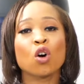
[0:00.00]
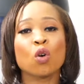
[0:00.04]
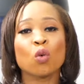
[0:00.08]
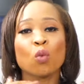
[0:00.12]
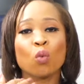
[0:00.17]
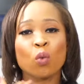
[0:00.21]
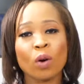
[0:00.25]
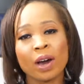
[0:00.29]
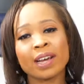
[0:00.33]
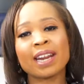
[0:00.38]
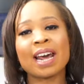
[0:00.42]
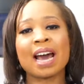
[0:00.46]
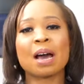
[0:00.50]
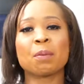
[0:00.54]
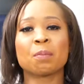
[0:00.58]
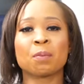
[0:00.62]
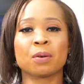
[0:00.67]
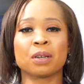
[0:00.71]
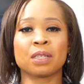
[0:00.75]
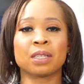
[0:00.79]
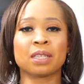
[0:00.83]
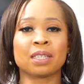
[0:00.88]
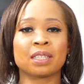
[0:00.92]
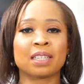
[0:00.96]
What
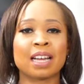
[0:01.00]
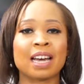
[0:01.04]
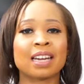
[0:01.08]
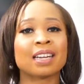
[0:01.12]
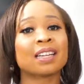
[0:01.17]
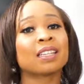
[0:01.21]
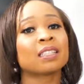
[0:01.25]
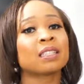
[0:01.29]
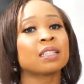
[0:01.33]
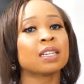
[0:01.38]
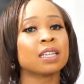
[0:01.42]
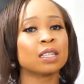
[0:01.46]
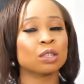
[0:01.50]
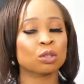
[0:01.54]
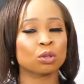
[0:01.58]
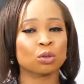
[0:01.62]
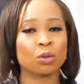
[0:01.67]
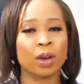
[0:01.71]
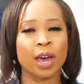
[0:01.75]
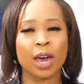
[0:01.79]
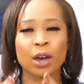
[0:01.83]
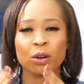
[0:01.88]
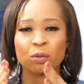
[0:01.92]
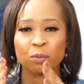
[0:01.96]
happens is that this leads
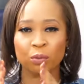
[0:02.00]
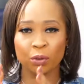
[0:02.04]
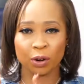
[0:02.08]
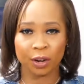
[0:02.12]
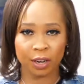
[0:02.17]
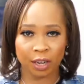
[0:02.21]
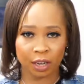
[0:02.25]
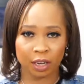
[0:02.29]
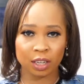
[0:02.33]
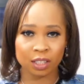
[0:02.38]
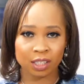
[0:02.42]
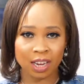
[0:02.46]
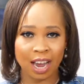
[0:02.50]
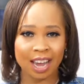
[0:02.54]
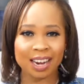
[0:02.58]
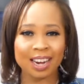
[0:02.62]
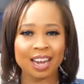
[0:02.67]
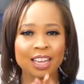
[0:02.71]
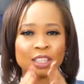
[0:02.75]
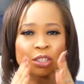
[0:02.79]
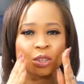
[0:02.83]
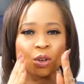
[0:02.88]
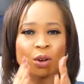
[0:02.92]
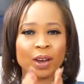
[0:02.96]
to hair breakage, and
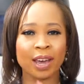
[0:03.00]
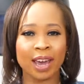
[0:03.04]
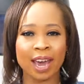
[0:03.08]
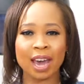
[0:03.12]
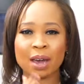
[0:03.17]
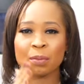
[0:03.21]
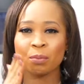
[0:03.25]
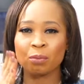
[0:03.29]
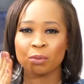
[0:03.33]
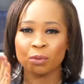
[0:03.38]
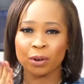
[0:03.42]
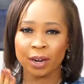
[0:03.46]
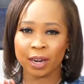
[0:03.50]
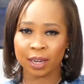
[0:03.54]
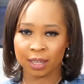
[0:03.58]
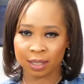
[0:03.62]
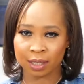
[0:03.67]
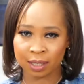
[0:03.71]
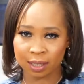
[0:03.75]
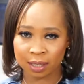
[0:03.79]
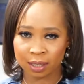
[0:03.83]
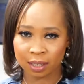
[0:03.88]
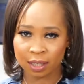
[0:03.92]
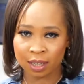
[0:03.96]
as your hair
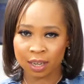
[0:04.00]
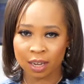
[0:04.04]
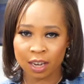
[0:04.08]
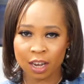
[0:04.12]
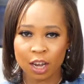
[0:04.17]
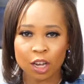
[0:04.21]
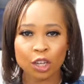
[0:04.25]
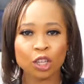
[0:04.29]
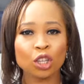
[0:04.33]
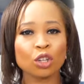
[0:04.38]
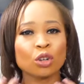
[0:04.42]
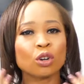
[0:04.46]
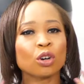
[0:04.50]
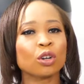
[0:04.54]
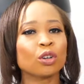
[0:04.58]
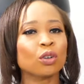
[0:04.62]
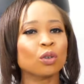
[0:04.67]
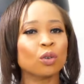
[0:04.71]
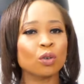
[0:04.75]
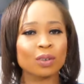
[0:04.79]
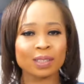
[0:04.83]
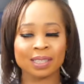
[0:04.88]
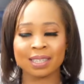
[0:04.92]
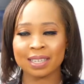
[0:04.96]
breaks, you don't
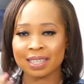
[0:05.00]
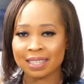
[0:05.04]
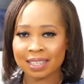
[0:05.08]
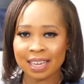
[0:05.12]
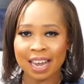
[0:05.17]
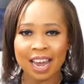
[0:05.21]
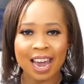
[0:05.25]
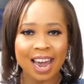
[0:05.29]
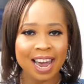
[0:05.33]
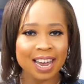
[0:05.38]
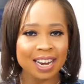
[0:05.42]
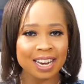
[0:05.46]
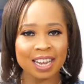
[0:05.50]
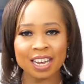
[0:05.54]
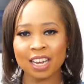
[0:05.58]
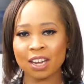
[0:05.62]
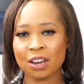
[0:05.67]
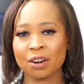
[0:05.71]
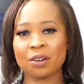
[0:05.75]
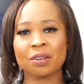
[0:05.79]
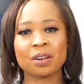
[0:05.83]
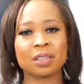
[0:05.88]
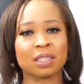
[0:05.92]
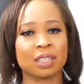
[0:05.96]
notice any
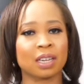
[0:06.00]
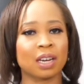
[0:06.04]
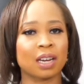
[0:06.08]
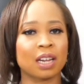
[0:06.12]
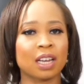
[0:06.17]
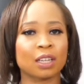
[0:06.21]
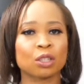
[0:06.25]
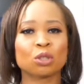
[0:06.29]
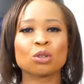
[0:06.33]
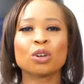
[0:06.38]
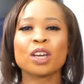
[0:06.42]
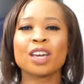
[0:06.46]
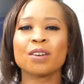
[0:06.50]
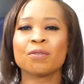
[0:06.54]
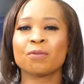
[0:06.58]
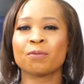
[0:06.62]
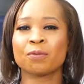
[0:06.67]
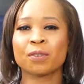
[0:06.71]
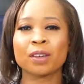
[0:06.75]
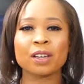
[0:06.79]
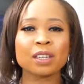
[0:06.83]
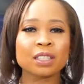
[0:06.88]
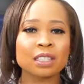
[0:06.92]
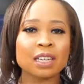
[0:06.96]
increase in length, so it
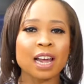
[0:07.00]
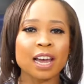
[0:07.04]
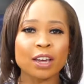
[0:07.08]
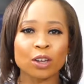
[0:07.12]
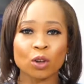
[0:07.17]
feels like